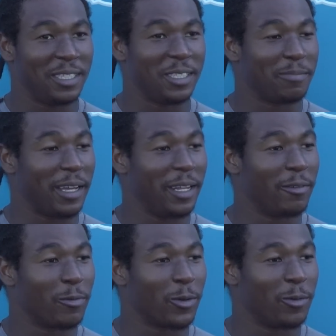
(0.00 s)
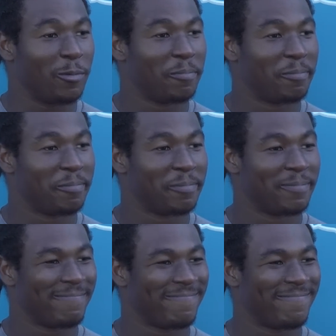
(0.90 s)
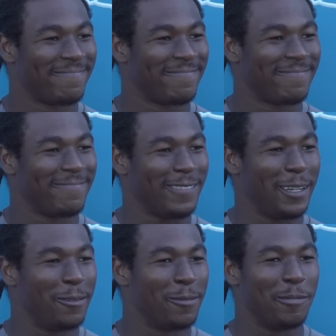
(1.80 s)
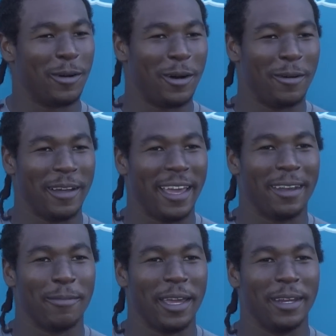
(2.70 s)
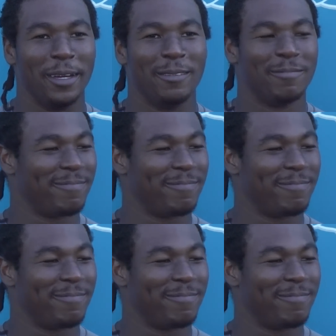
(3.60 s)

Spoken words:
It's just my living room. My living room all animated up.